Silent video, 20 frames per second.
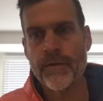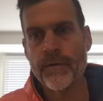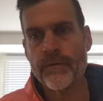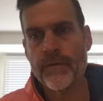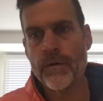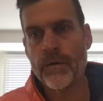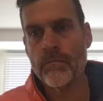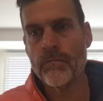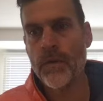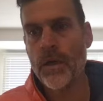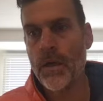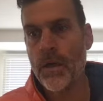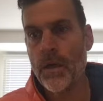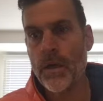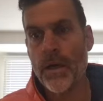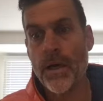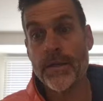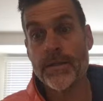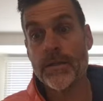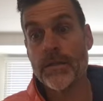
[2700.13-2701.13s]
of them,
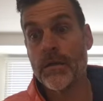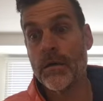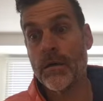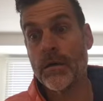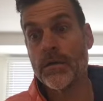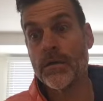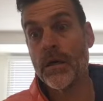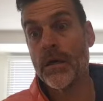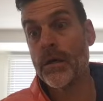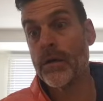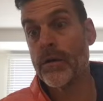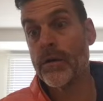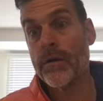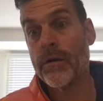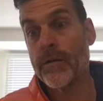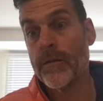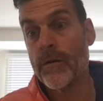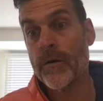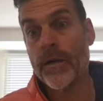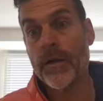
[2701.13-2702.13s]
I should charge
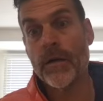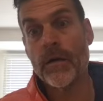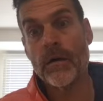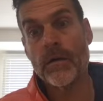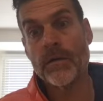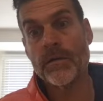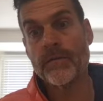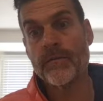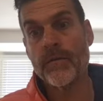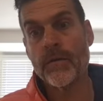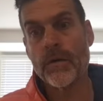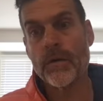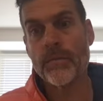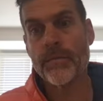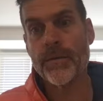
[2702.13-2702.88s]
$130 for,